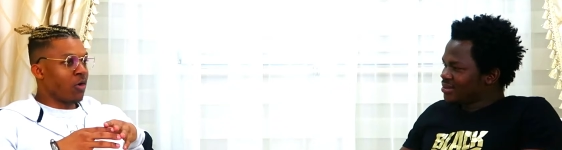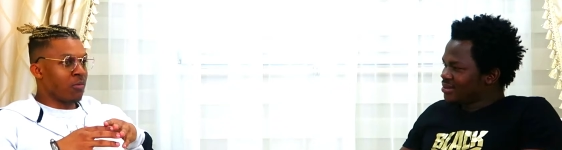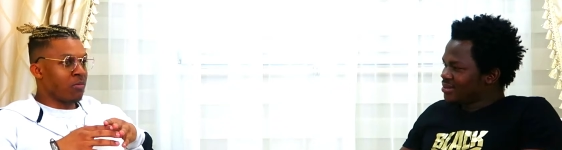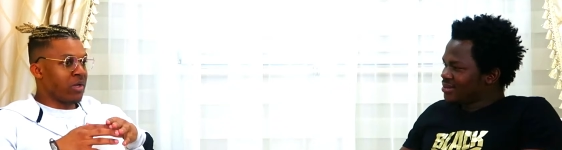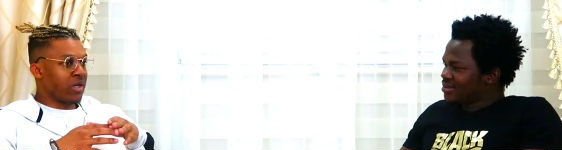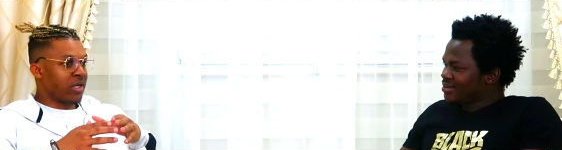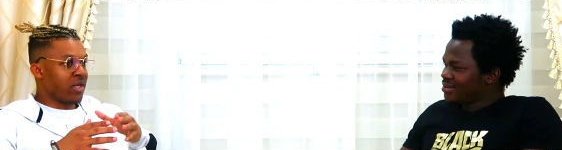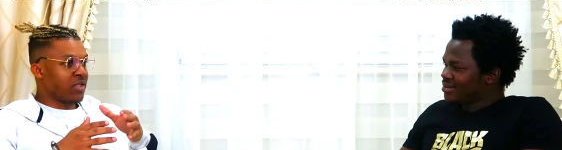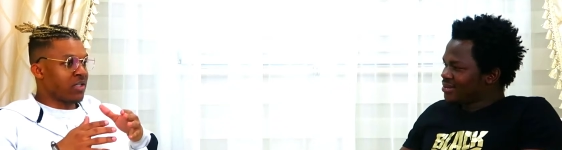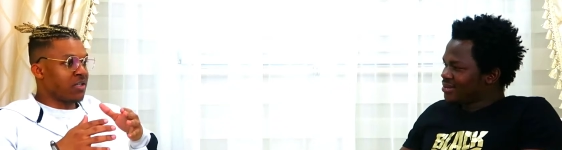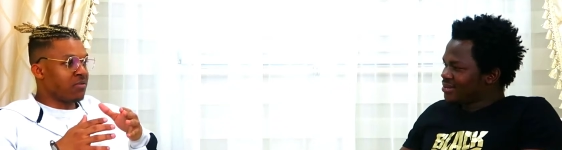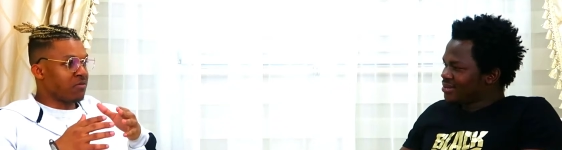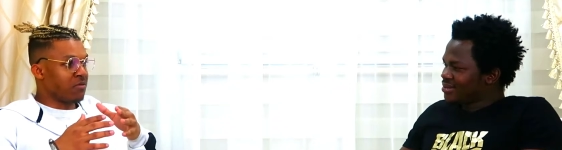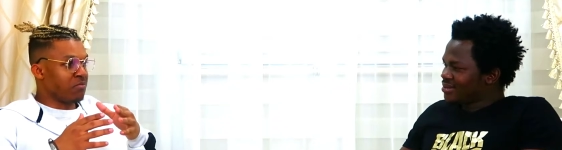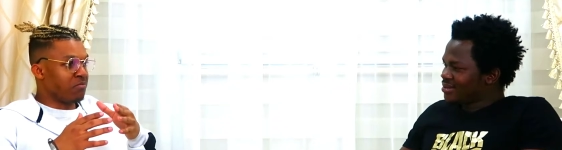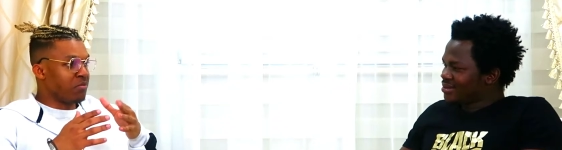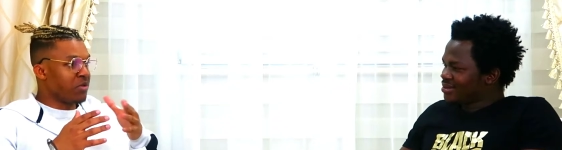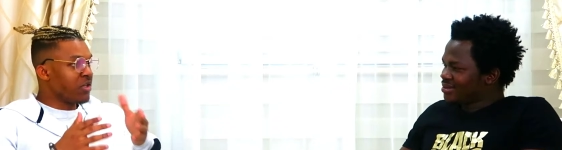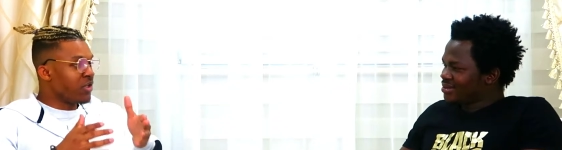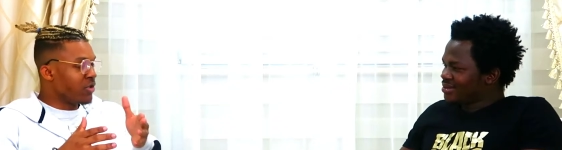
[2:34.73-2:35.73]
Speaker 1: or may not even
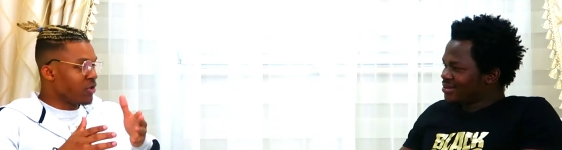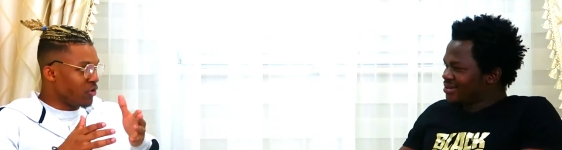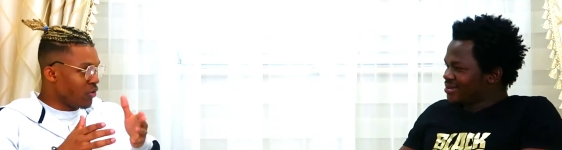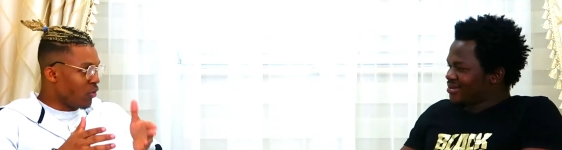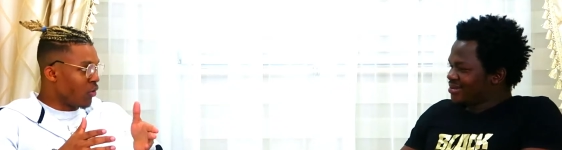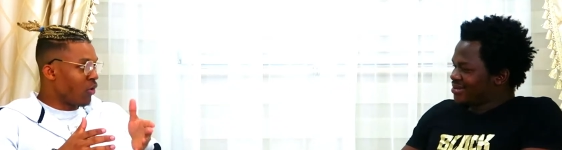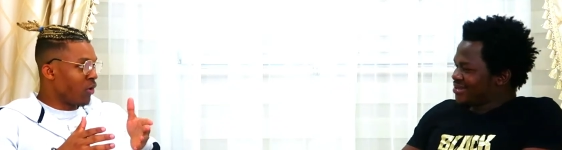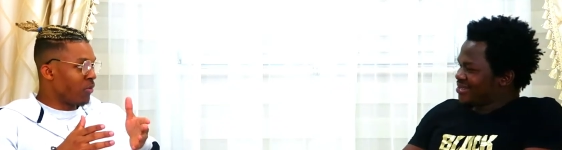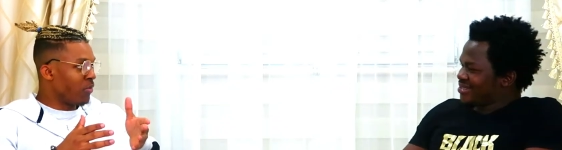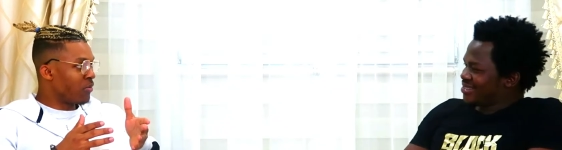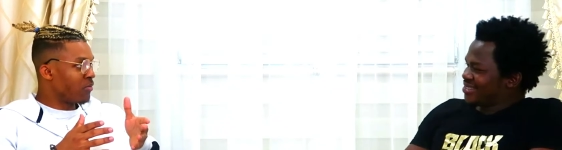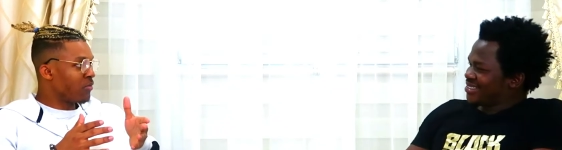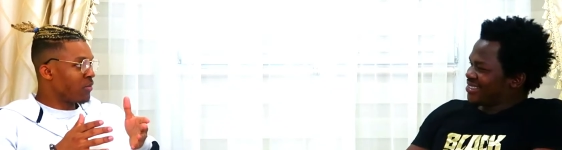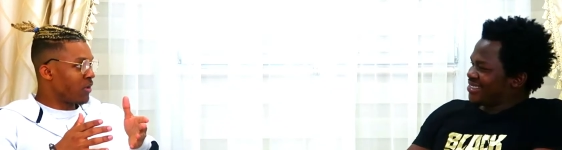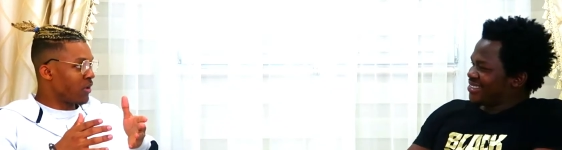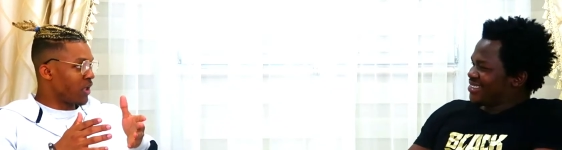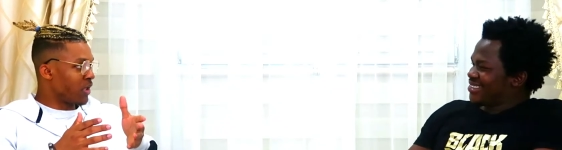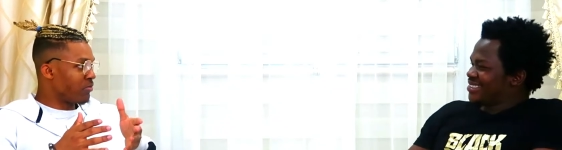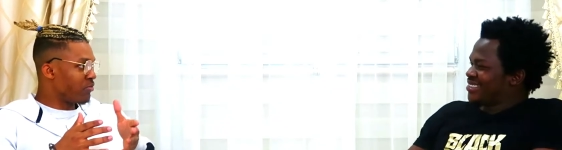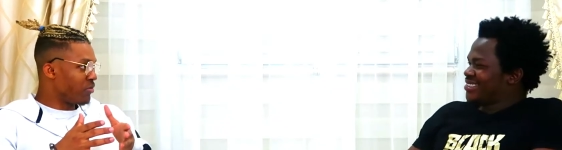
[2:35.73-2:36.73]
be your
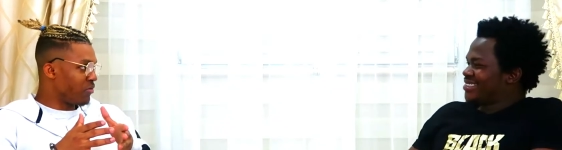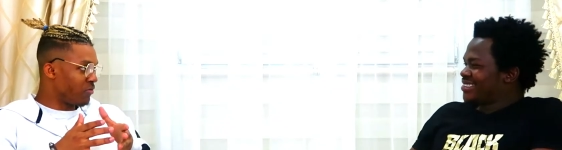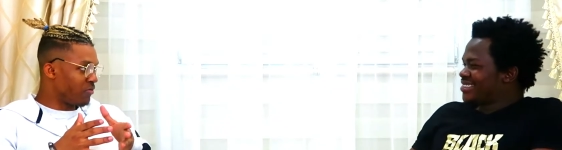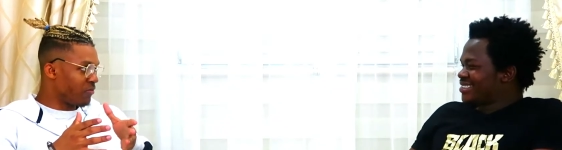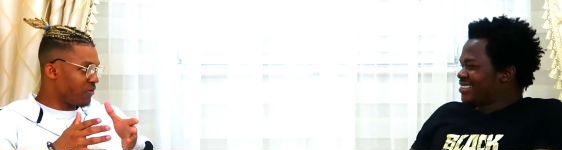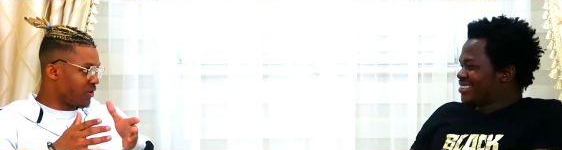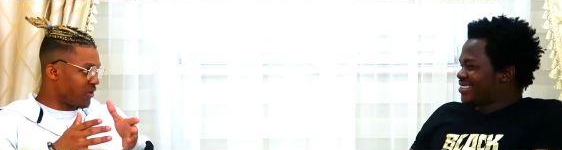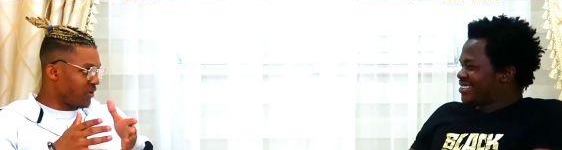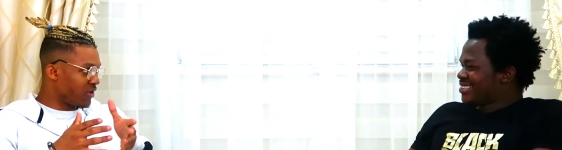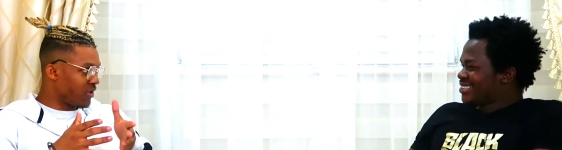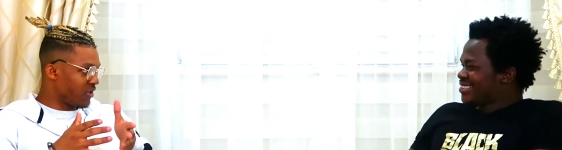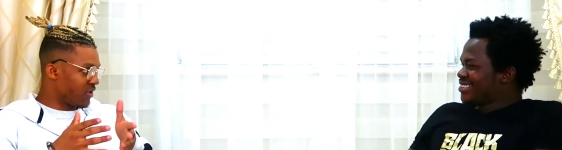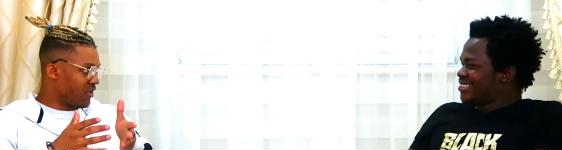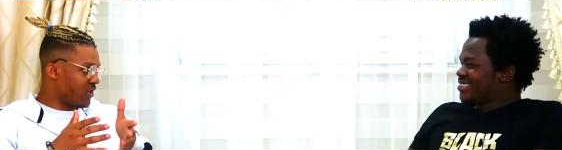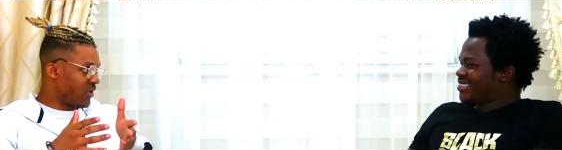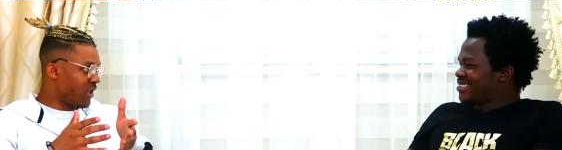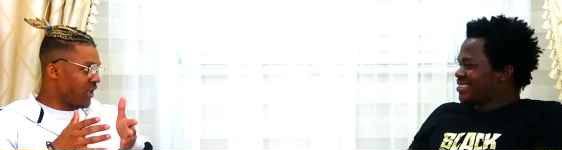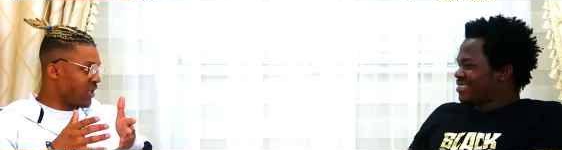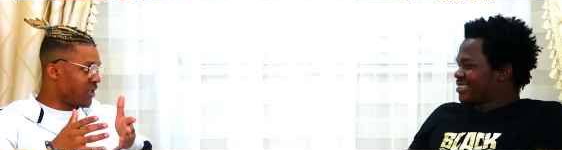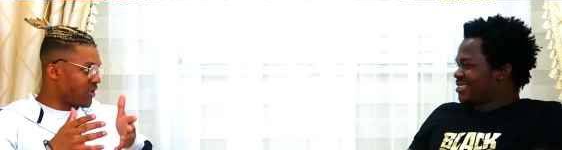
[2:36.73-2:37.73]
like preferred
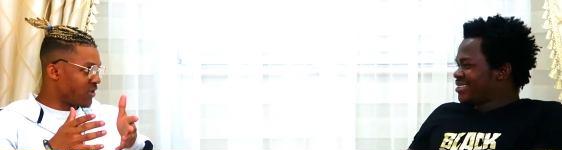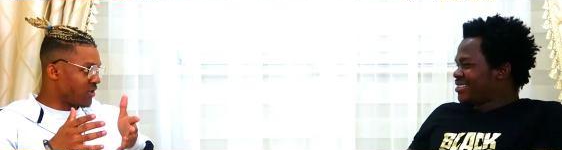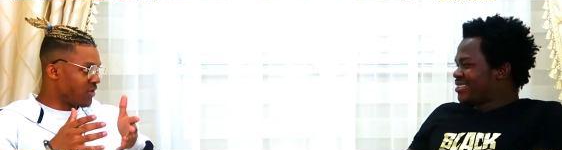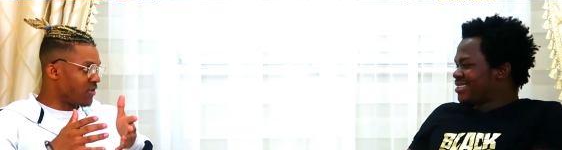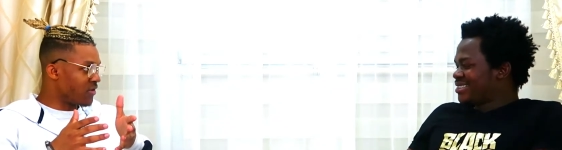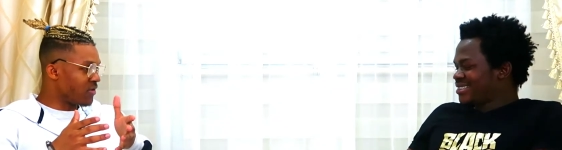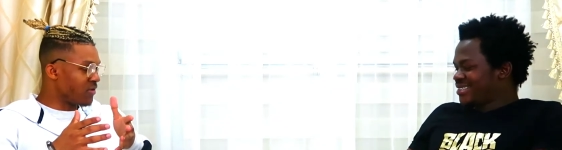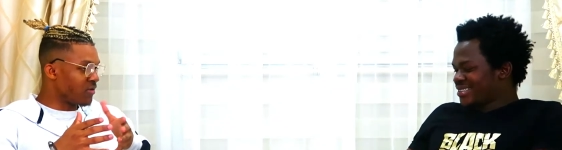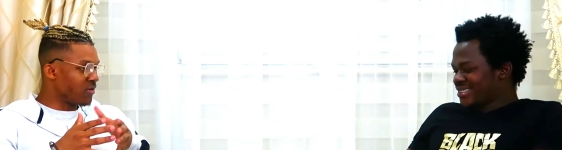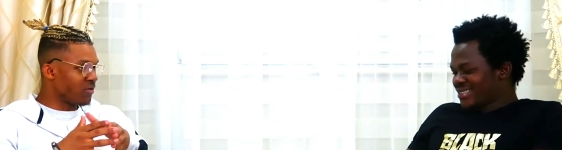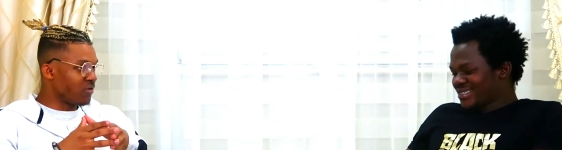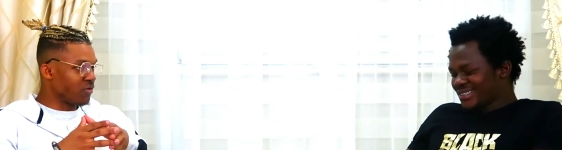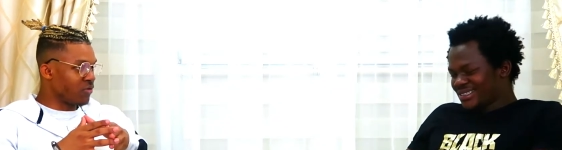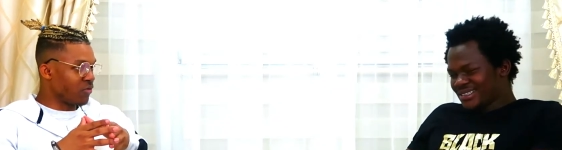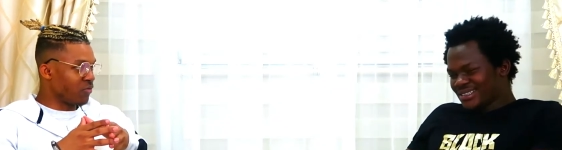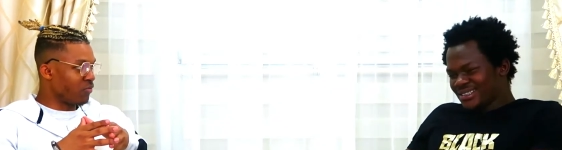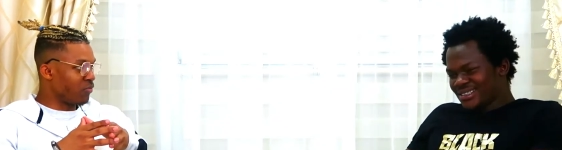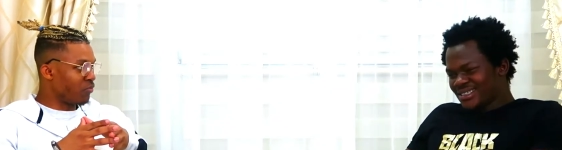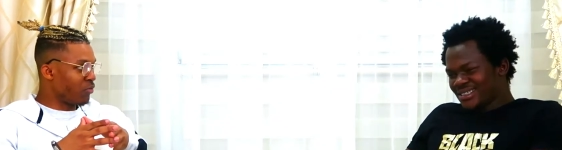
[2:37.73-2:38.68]
destination you